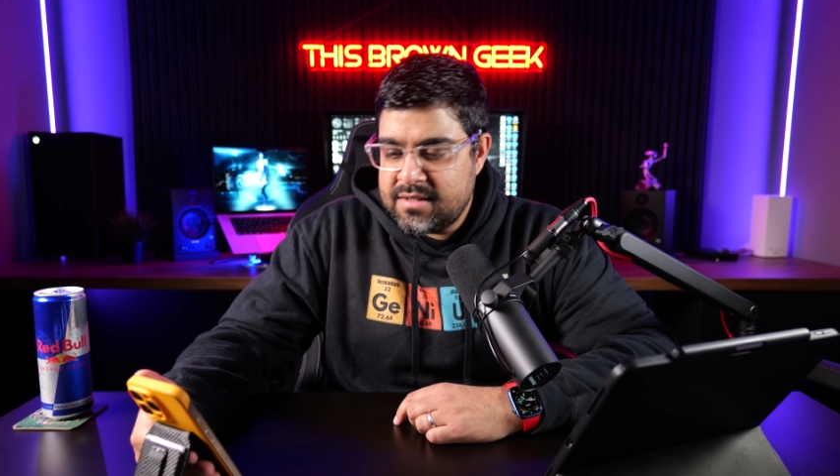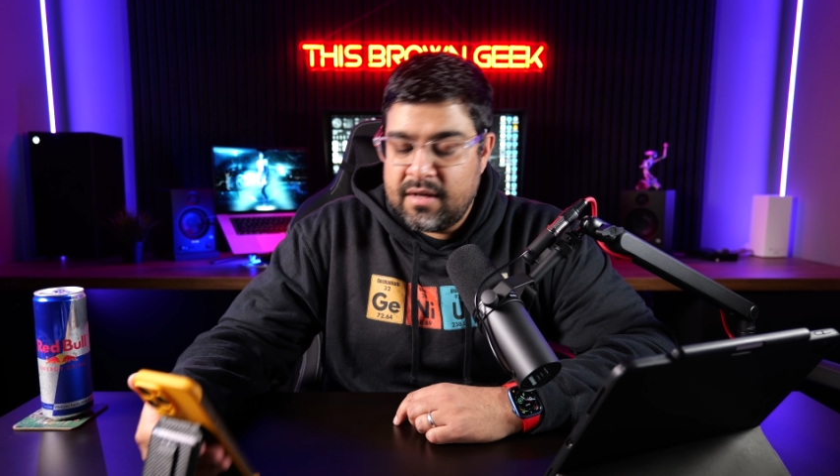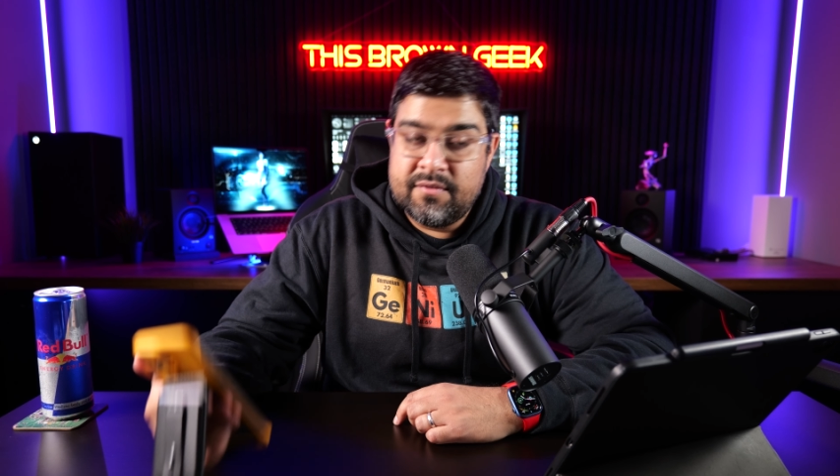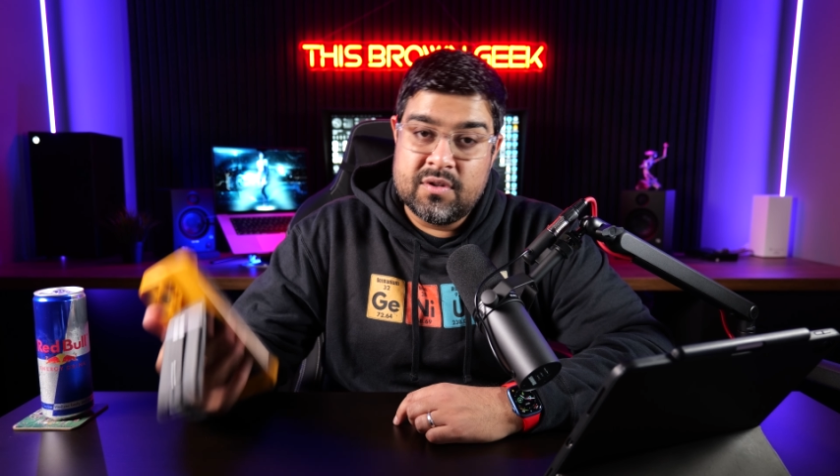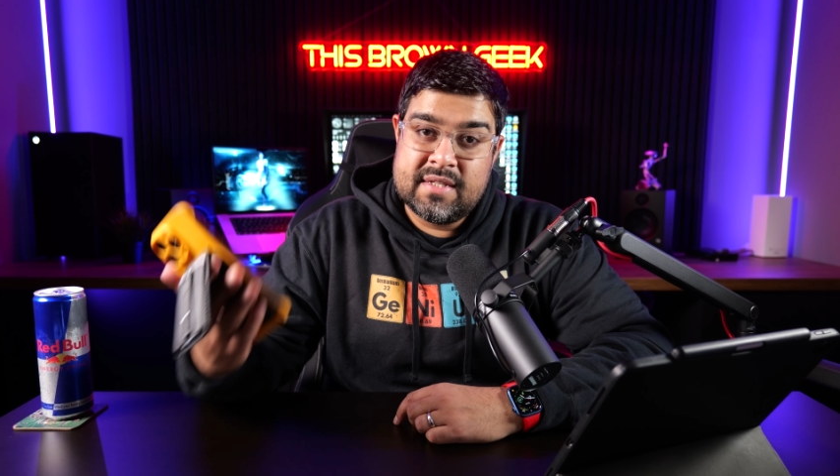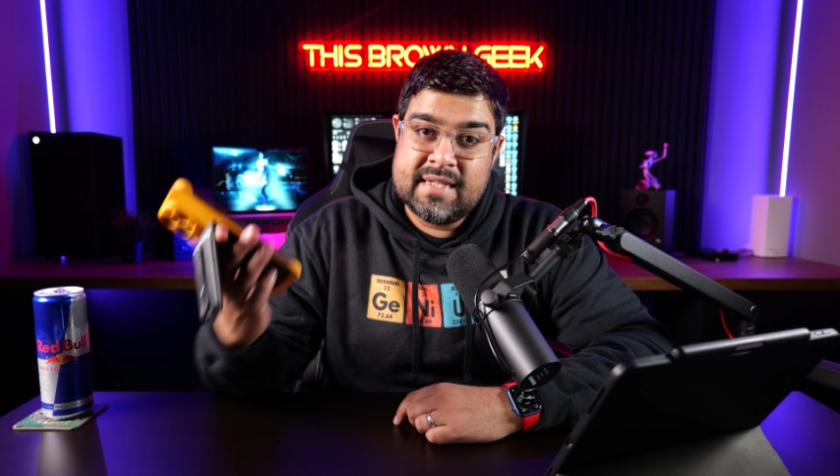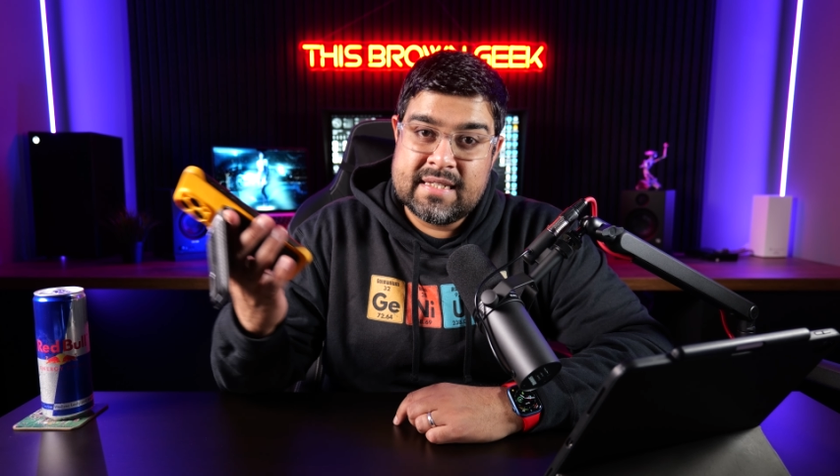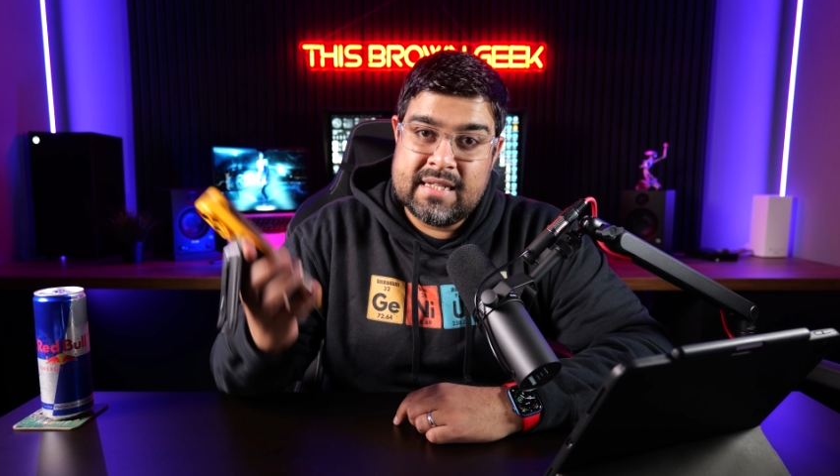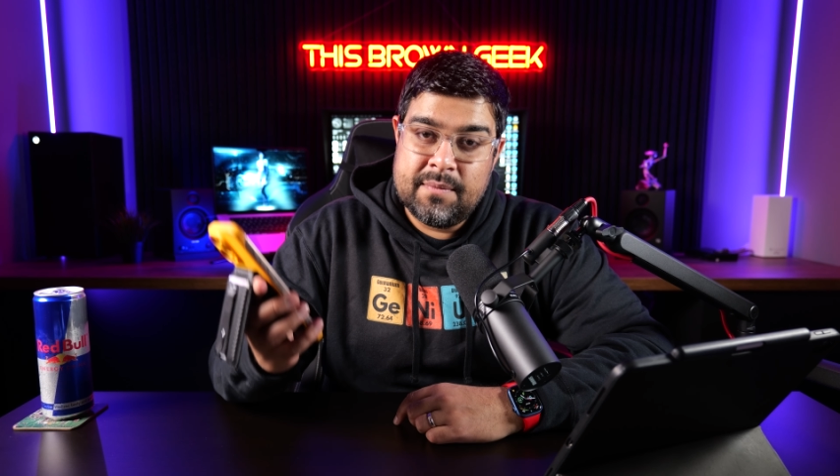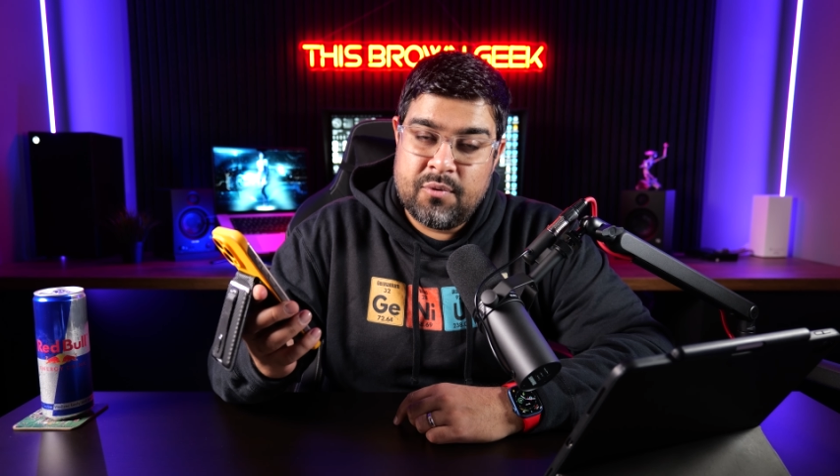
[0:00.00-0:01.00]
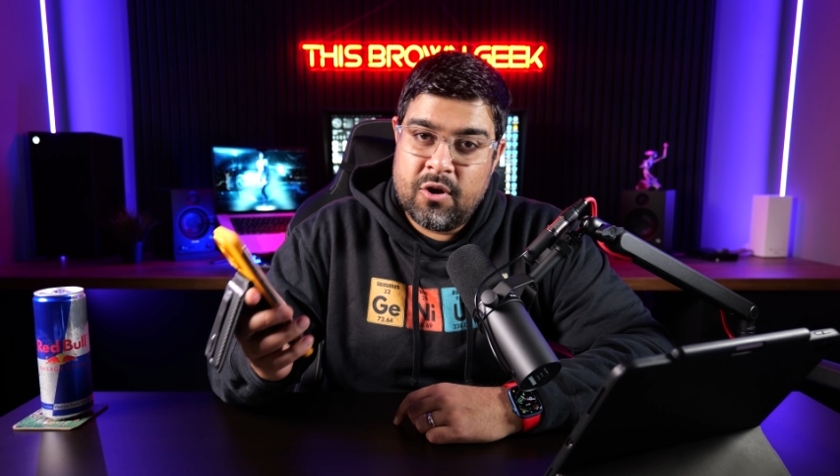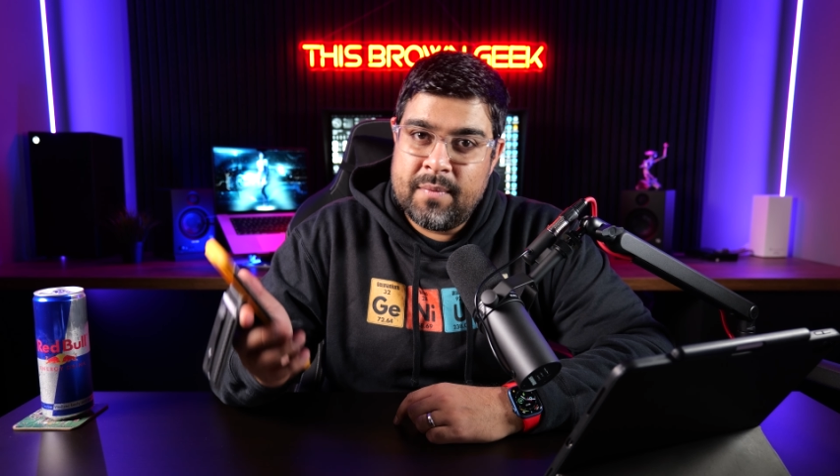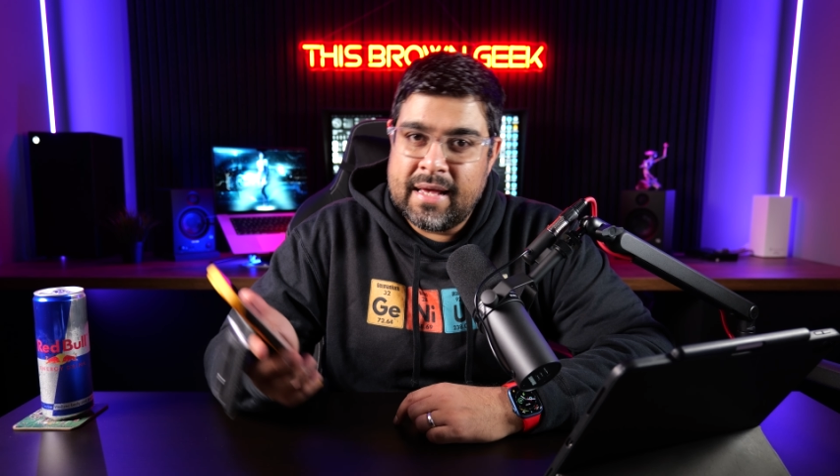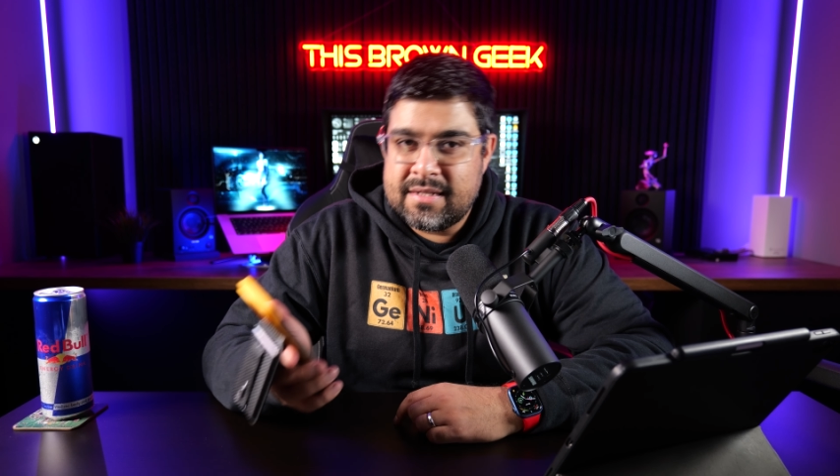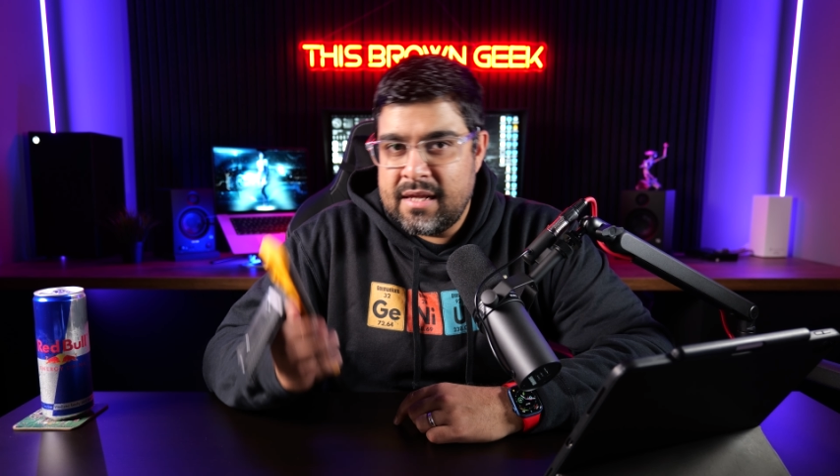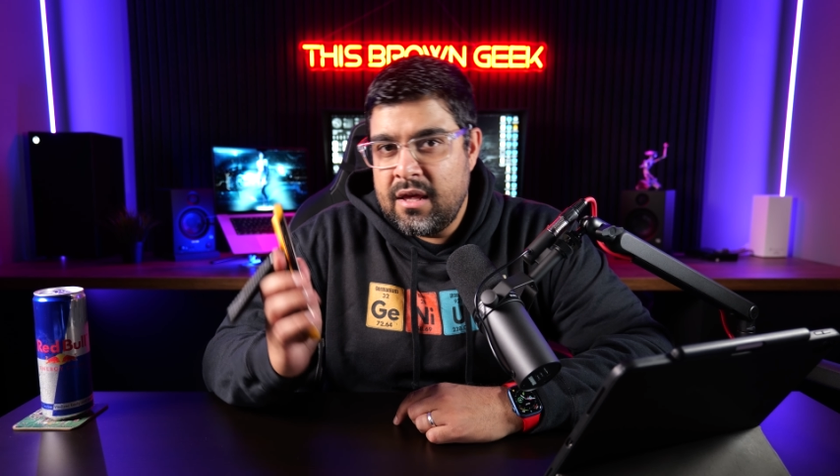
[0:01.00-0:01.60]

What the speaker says: I've got the 16 Pro Max.